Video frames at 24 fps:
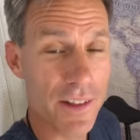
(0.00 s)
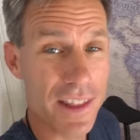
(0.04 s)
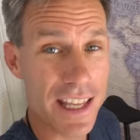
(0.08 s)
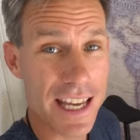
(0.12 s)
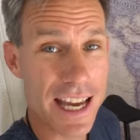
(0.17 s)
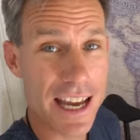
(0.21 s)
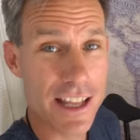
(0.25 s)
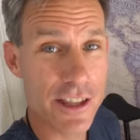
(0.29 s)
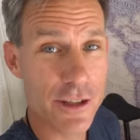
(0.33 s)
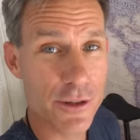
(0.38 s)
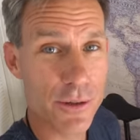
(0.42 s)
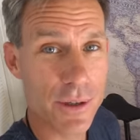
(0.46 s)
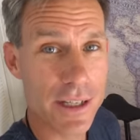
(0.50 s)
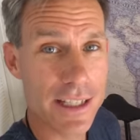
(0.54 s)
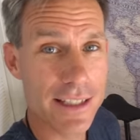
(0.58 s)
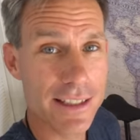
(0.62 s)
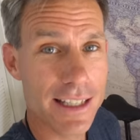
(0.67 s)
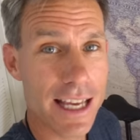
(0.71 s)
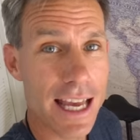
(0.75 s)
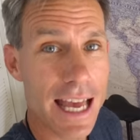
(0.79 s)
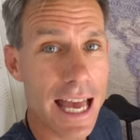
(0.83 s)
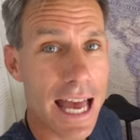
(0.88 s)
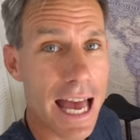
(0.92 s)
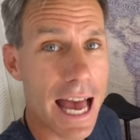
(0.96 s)
And the answer
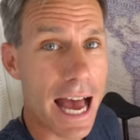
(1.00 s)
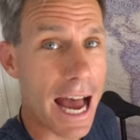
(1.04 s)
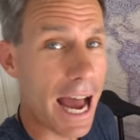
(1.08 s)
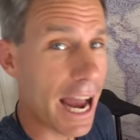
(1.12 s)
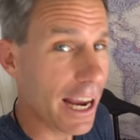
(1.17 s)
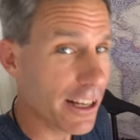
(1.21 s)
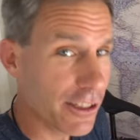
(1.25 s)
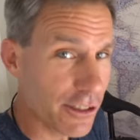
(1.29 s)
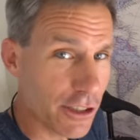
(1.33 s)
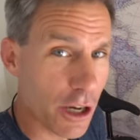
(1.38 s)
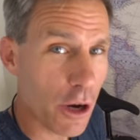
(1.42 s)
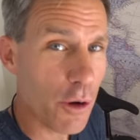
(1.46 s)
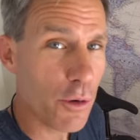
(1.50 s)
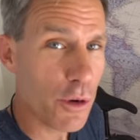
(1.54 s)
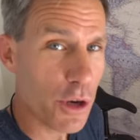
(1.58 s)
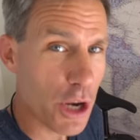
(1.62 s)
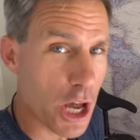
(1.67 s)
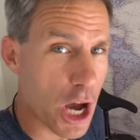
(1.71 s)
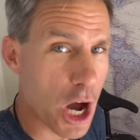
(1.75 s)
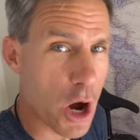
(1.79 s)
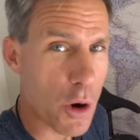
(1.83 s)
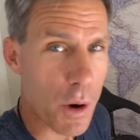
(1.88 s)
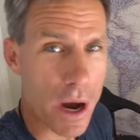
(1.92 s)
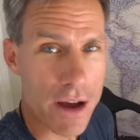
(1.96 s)
is, I don't
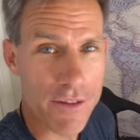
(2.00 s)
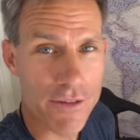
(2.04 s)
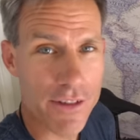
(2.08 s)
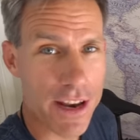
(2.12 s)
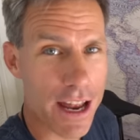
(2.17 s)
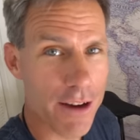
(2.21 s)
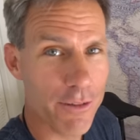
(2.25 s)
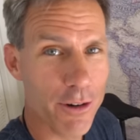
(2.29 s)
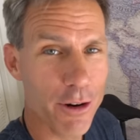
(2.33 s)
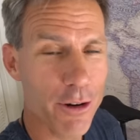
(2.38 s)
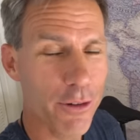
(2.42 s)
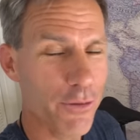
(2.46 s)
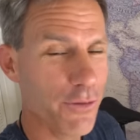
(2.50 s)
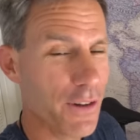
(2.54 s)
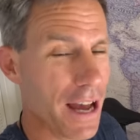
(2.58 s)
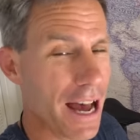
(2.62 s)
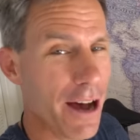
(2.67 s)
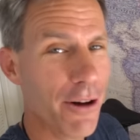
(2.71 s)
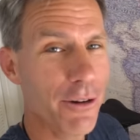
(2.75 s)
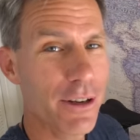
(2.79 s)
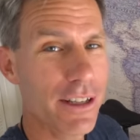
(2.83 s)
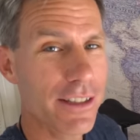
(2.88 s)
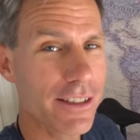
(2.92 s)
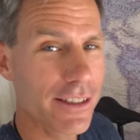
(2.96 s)
know. I've never
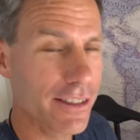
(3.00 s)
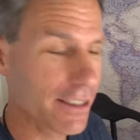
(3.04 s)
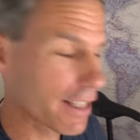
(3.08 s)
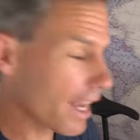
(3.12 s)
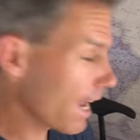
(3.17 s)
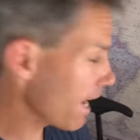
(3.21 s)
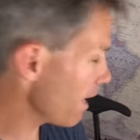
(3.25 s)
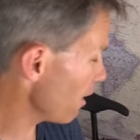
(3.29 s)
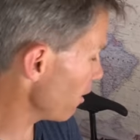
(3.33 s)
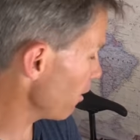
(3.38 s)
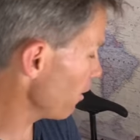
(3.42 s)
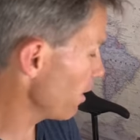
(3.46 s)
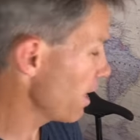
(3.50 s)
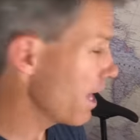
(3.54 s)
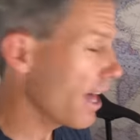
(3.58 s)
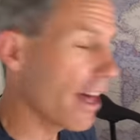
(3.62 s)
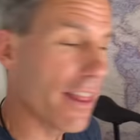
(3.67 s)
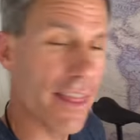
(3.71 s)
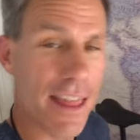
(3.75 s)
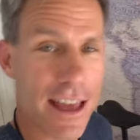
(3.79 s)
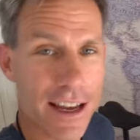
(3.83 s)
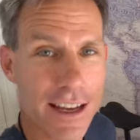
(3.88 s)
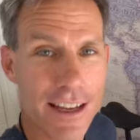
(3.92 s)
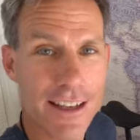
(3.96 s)
found a scale
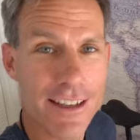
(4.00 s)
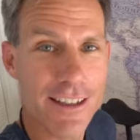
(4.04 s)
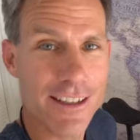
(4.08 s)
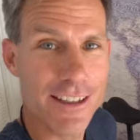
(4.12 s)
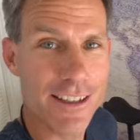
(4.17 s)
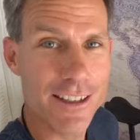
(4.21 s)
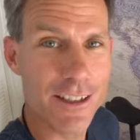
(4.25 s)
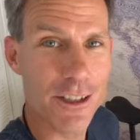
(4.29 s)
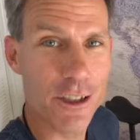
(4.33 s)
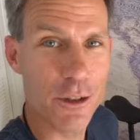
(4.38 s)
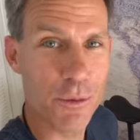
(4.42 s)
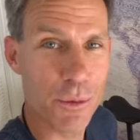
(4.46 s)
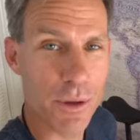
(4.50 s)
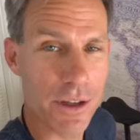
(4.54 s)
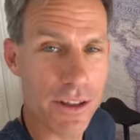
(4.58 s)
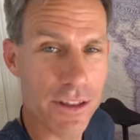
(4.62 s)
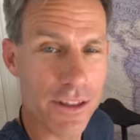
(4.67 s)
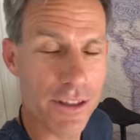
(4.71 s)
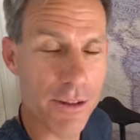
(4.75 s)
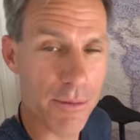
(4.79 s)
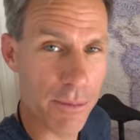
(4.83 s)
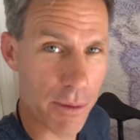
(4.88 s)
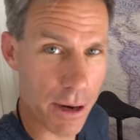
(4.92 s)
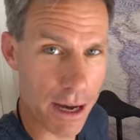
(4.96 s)
that can deal
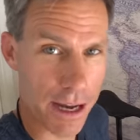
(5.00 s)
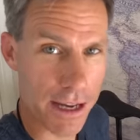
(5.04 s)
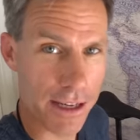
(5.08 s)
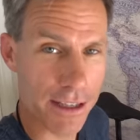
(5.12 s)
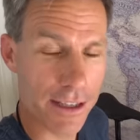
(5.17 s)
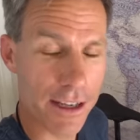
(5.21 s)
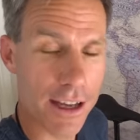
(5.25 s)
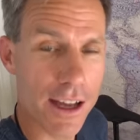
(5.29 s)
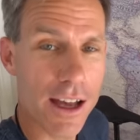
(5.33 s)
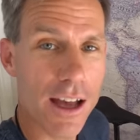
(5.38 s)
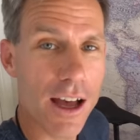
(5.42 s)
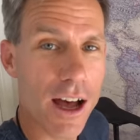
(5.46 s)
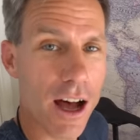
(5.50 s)
with the bike.